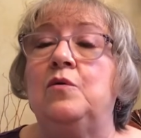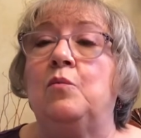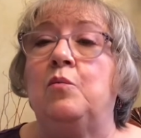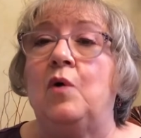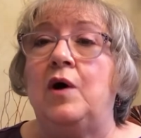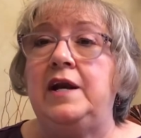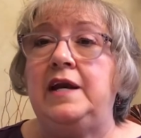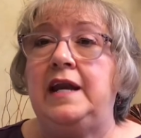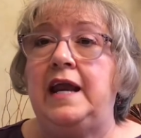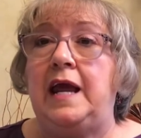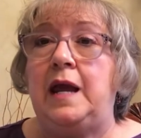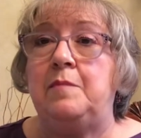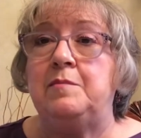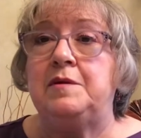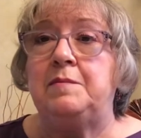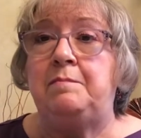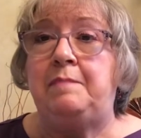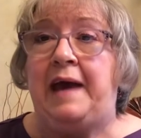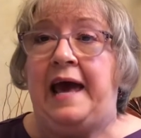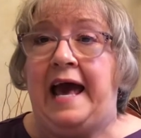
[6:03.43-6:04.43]
one
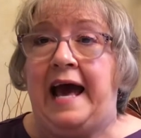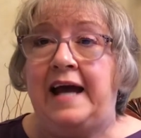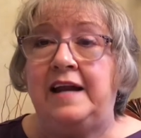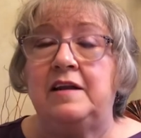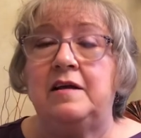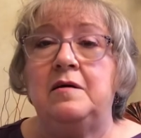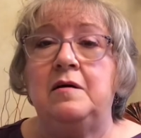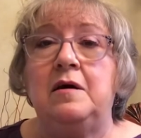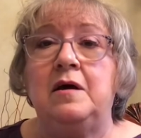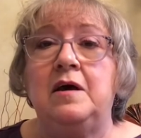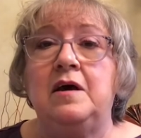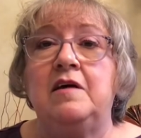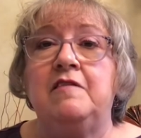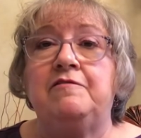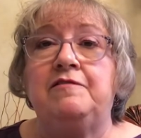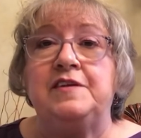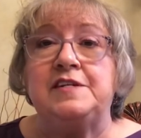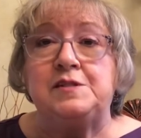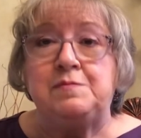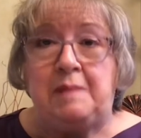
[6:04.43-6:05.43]
named Pat
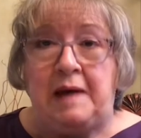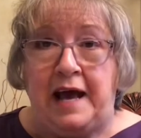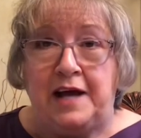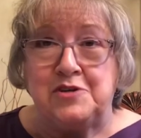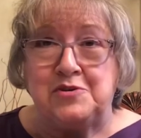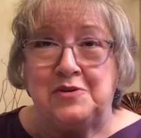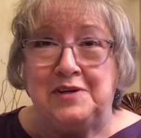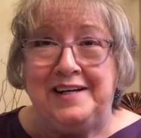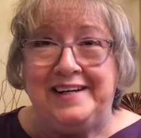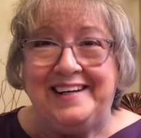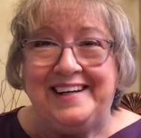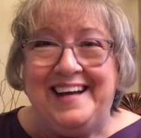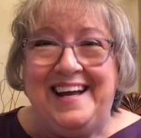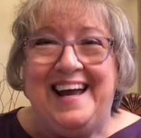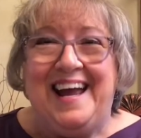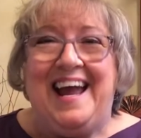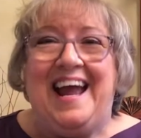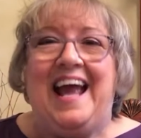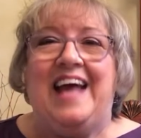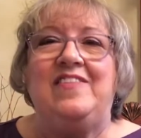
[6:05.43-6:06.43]
Fitzpatrick
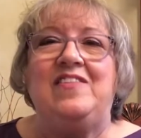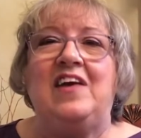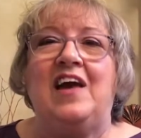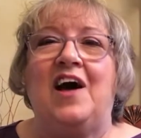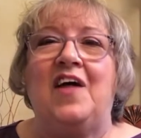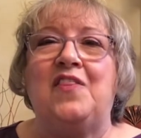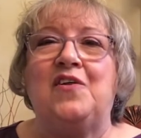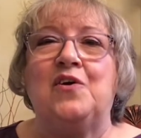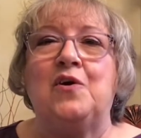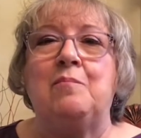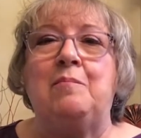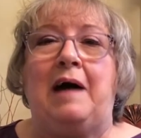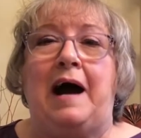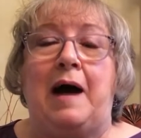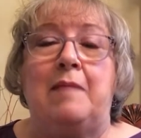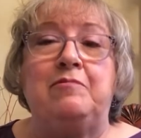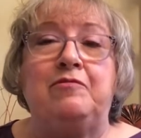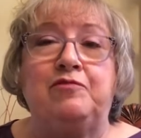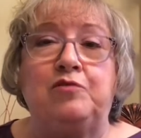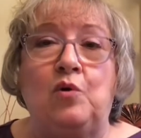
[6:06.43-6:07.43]
and the other
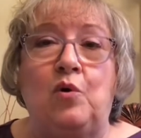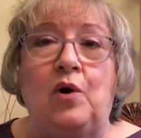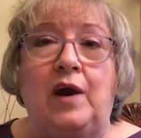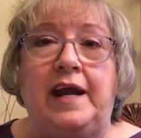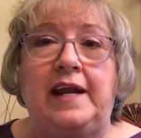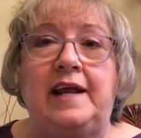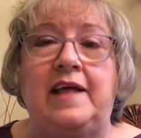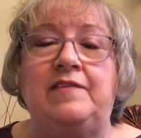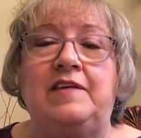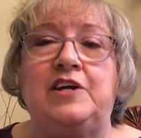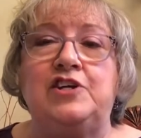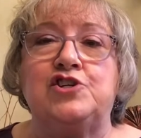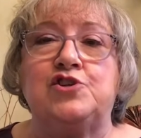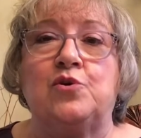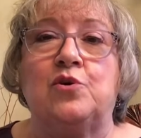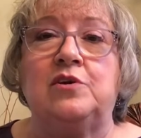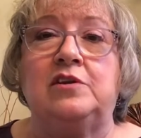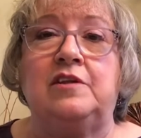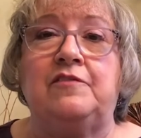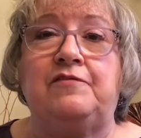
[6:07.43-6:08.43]
Bob Floyd. And they
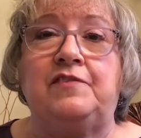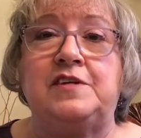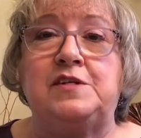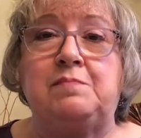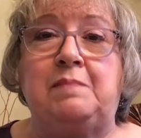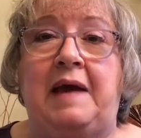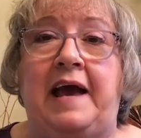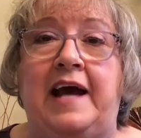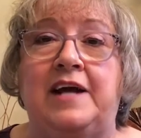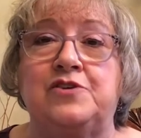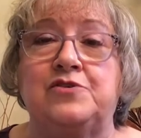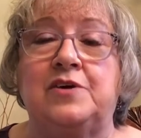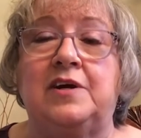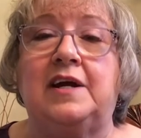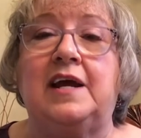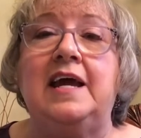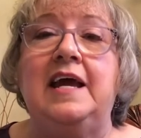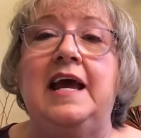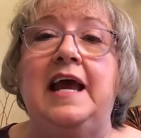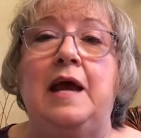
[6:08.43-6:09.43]
shortened the Fitzpatrick
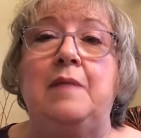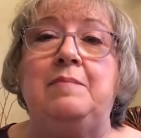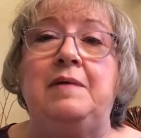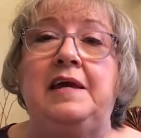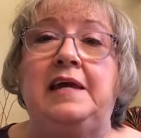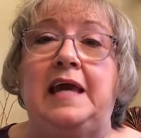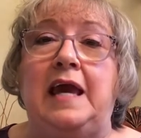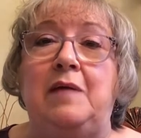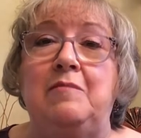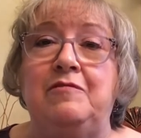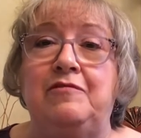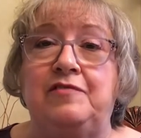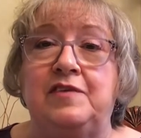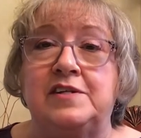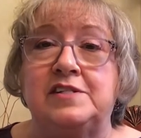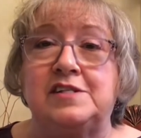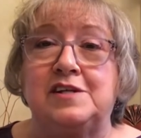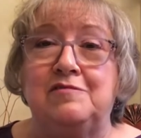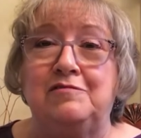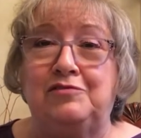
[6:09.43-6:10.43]
and became
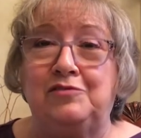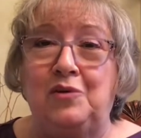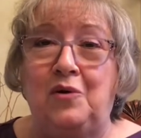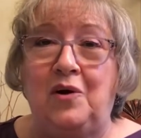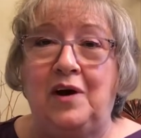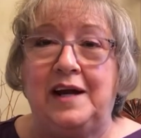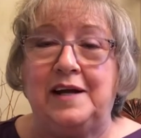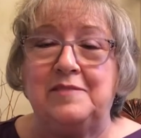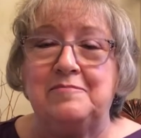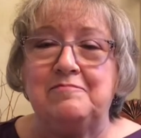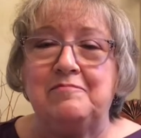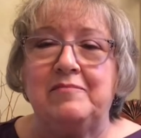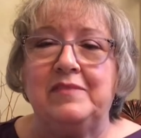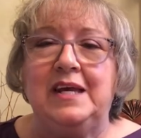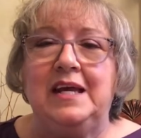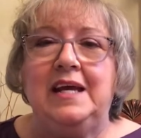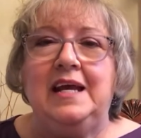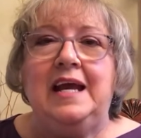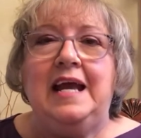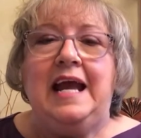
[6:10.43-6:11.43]
Fitz and Floyd.
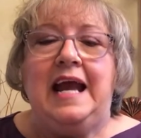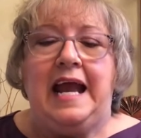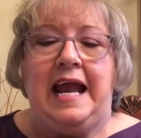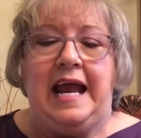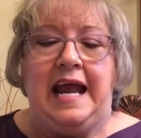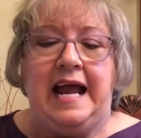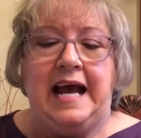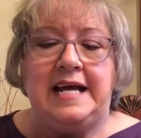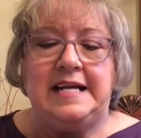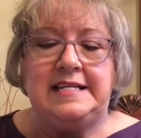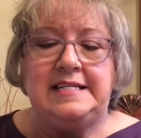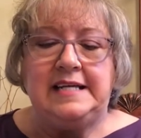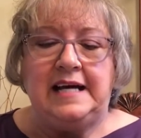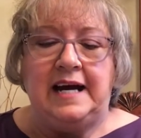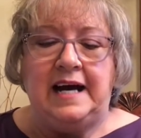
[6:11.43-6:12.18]
And